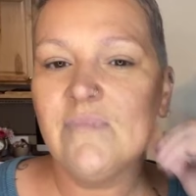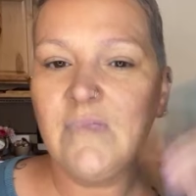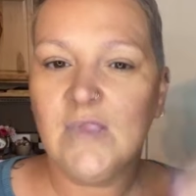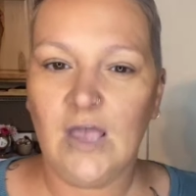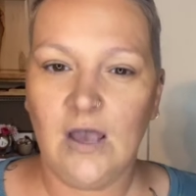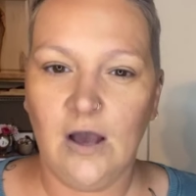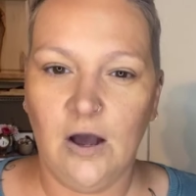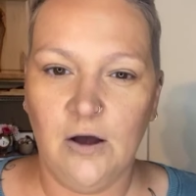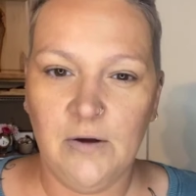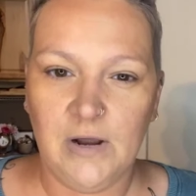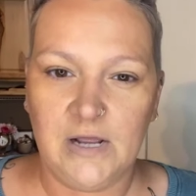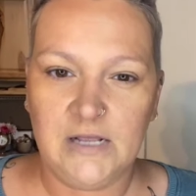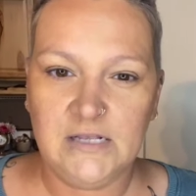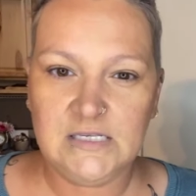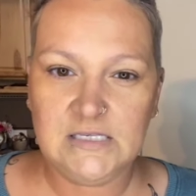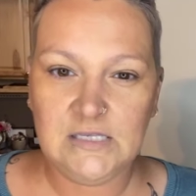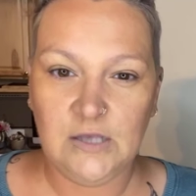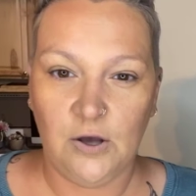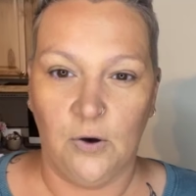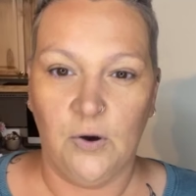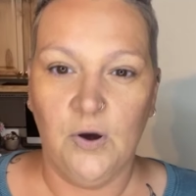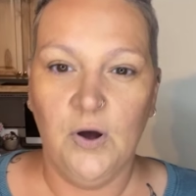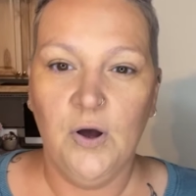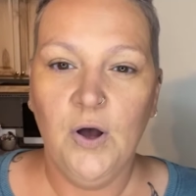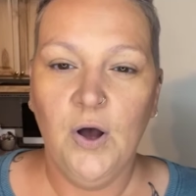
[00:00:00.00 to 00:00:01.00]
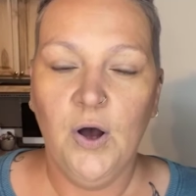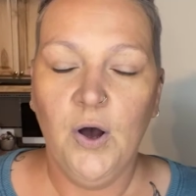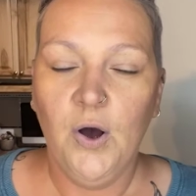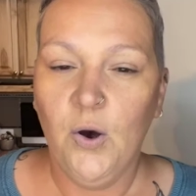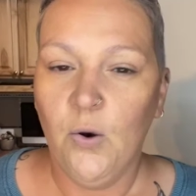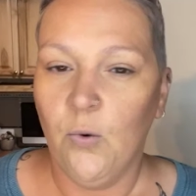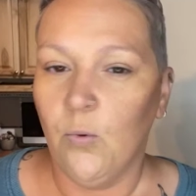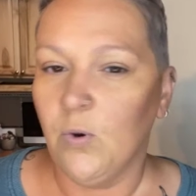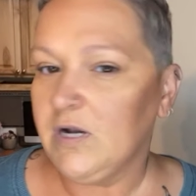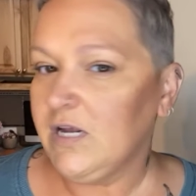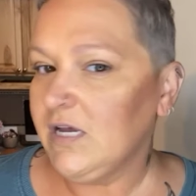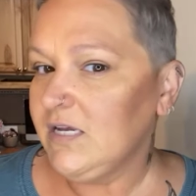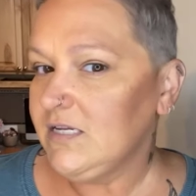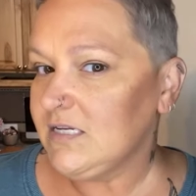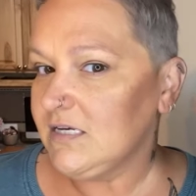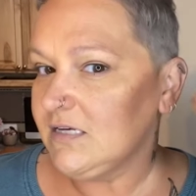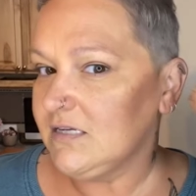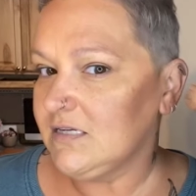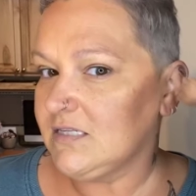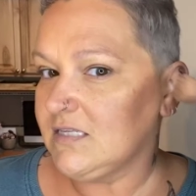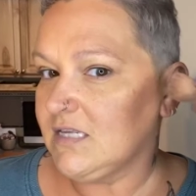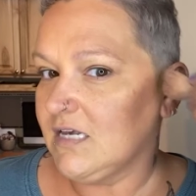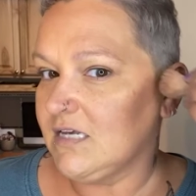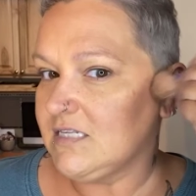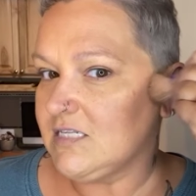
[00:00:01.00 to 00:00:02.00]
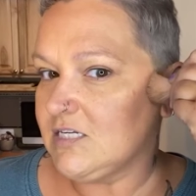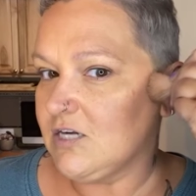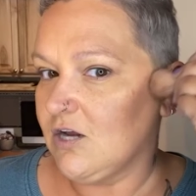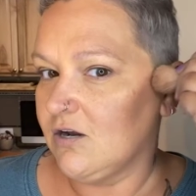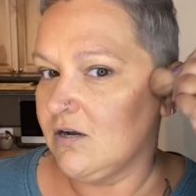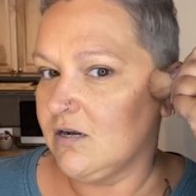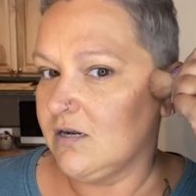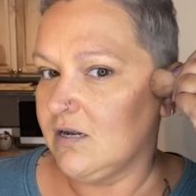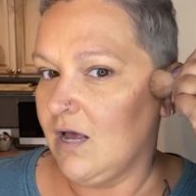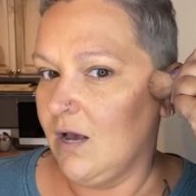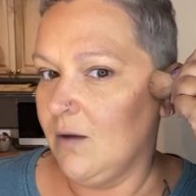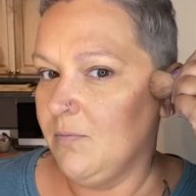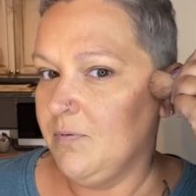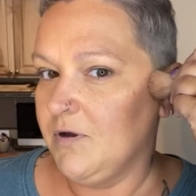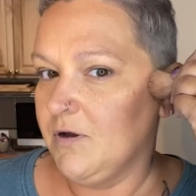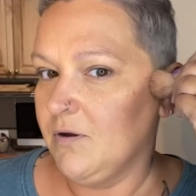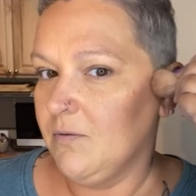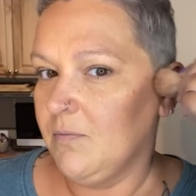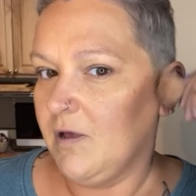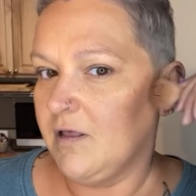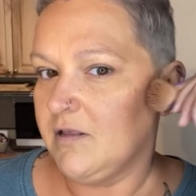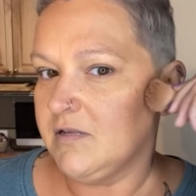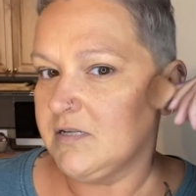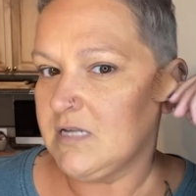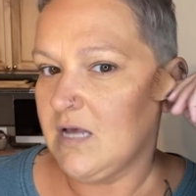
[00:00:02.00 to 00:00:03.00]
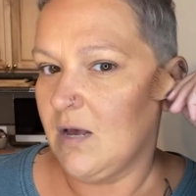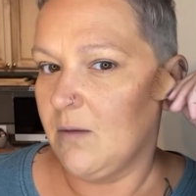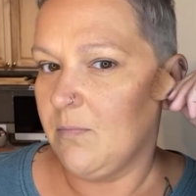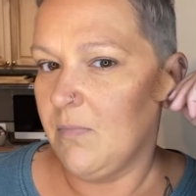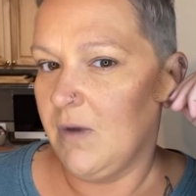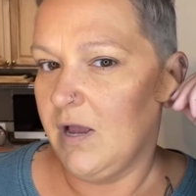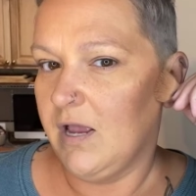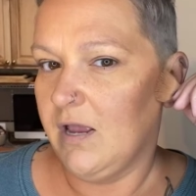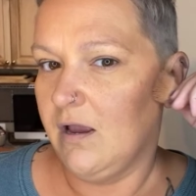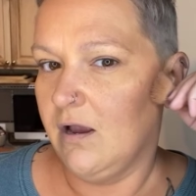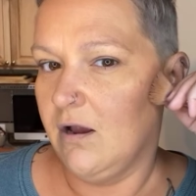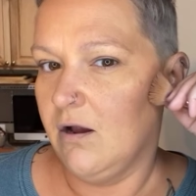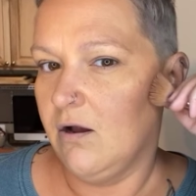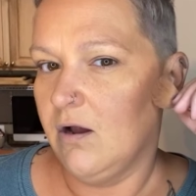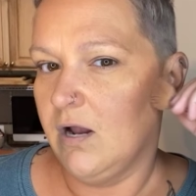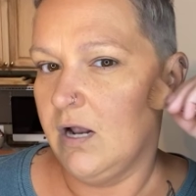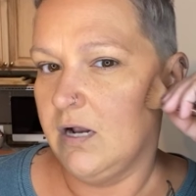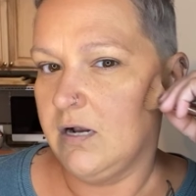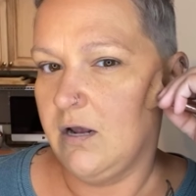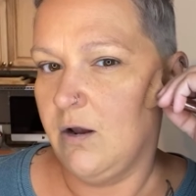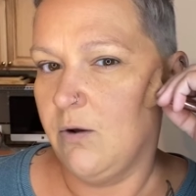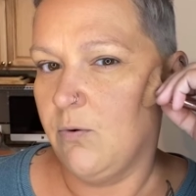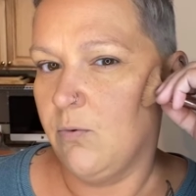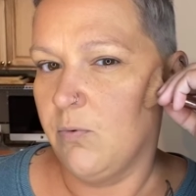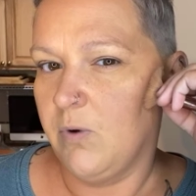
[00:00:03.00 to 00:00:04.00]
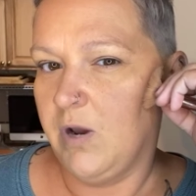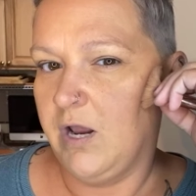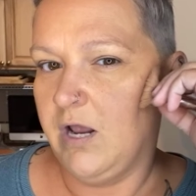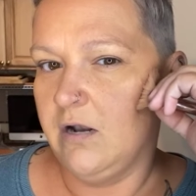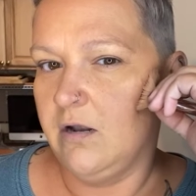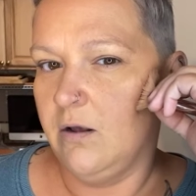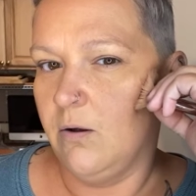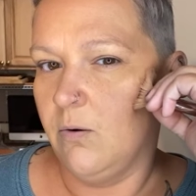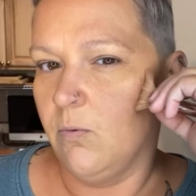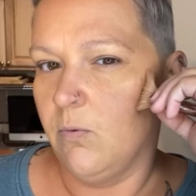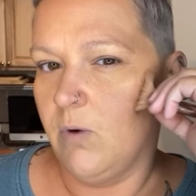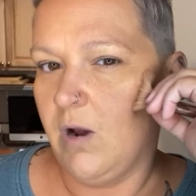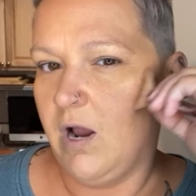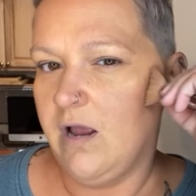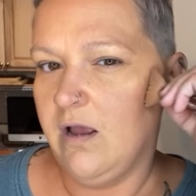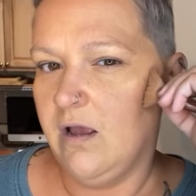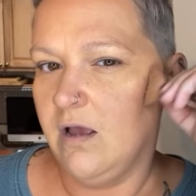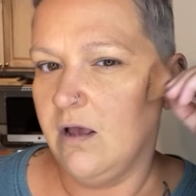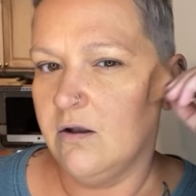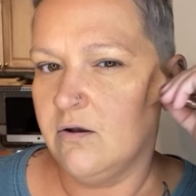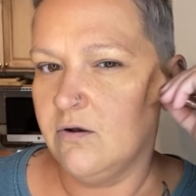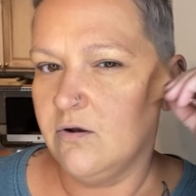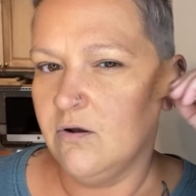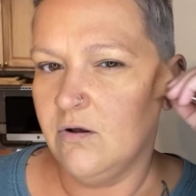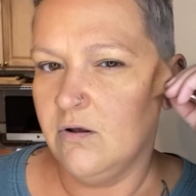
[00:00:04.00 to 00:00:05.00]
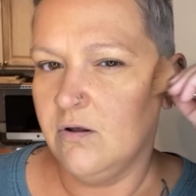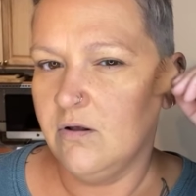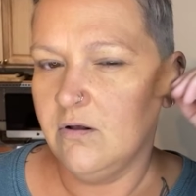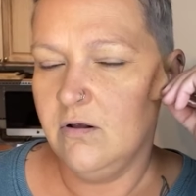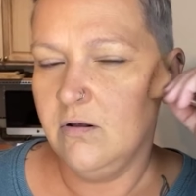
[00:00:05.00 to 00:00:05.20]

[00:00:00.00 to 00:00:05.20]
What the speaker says: All right, so what I did is I started up here by the top of my ear and I ran it right under